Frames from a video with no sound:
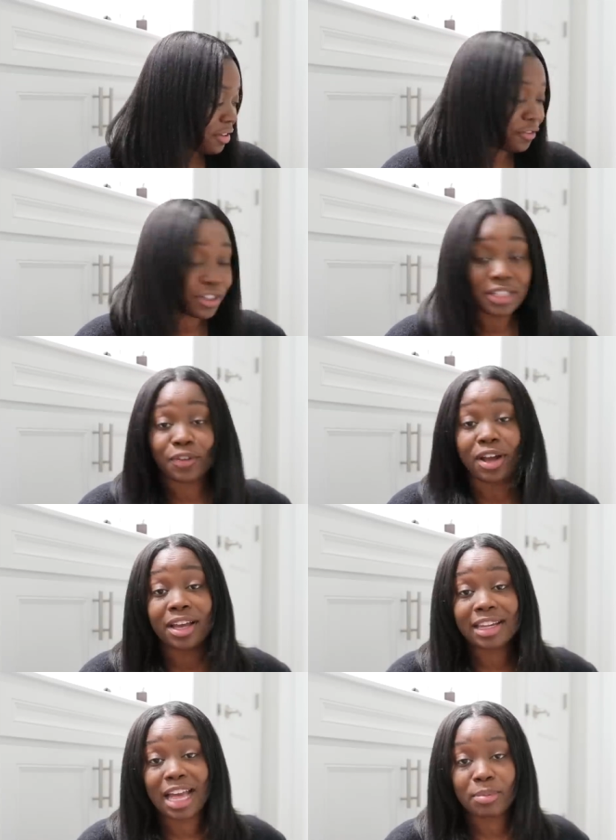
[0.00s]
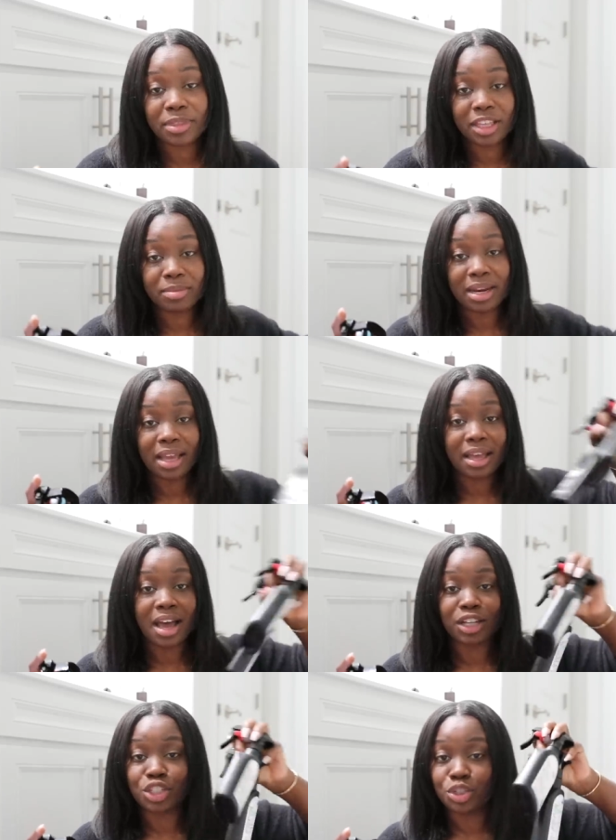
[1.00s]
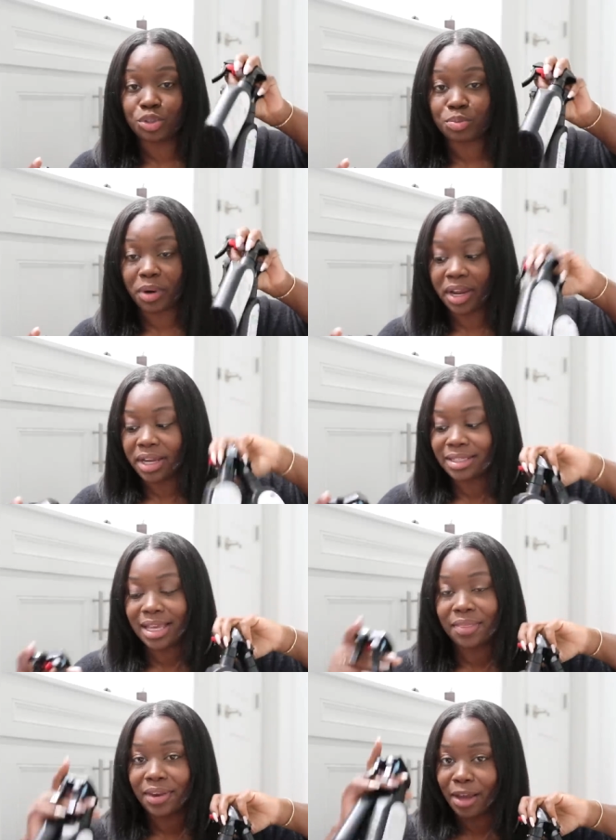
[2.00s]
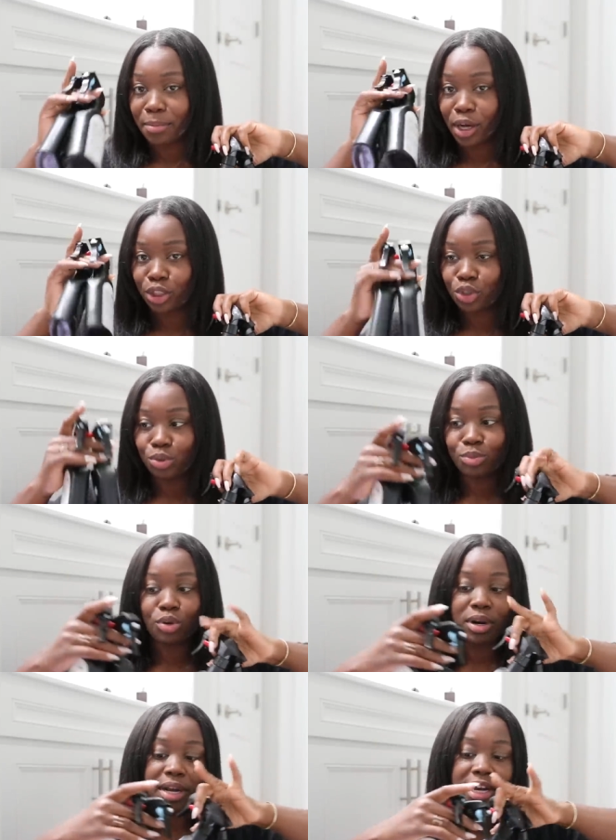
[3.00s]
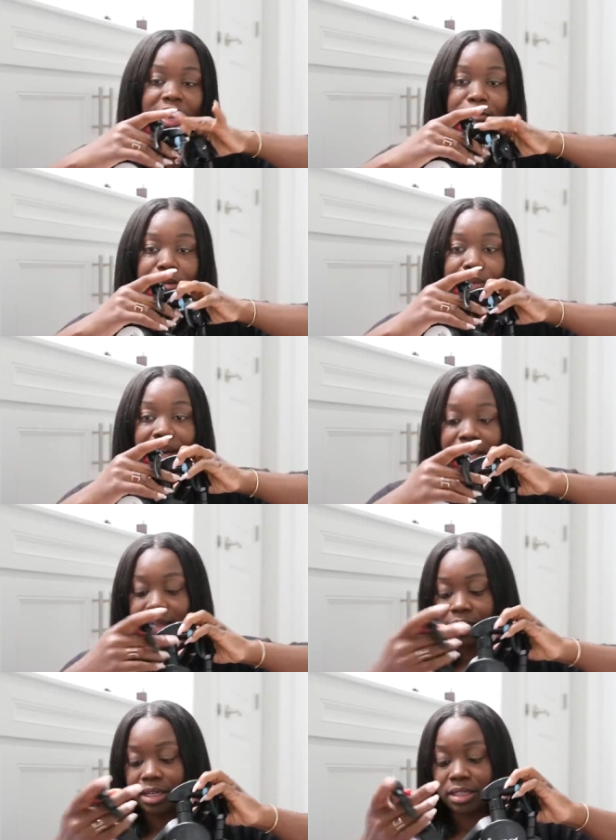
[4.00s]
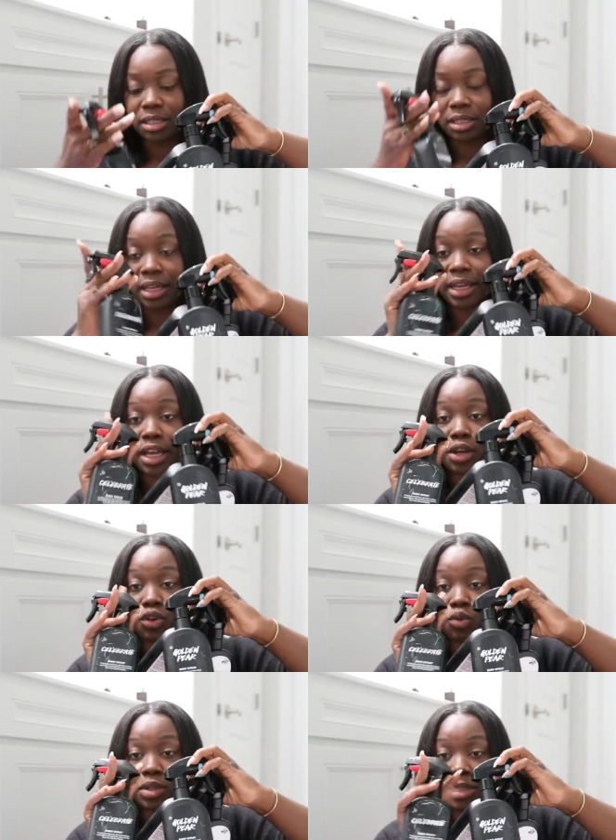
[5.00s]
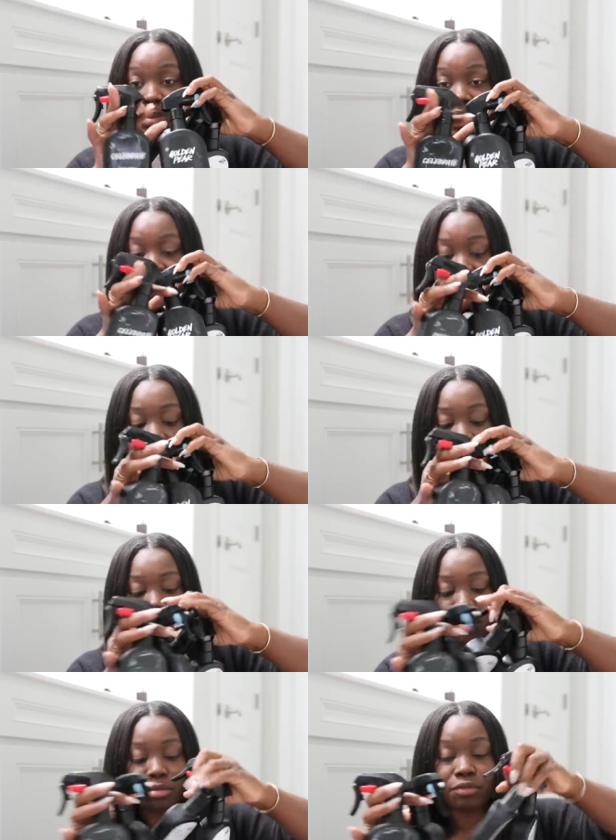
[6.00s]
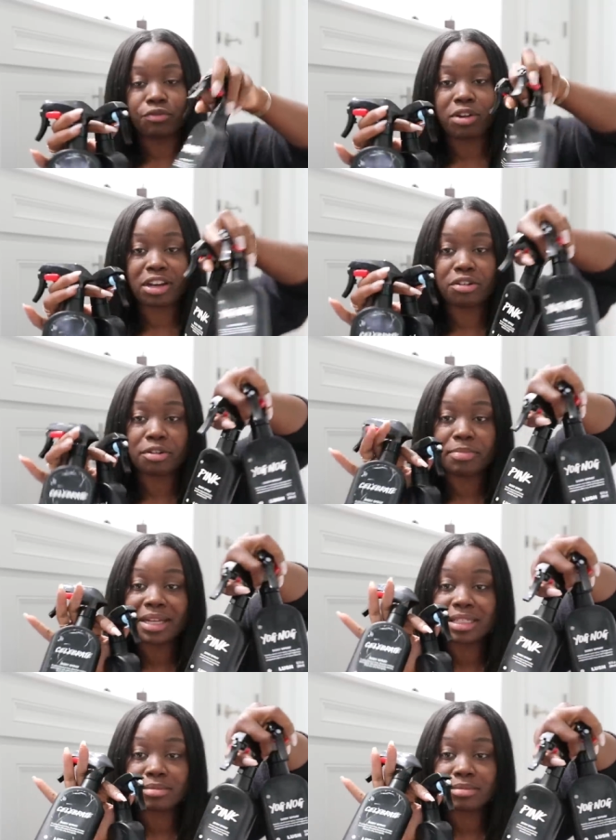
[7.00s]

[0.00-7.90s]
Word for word: first of all, I collab with them and I got two sprays and then I bought two more and I've been buying these like no one's business. Before I go to bed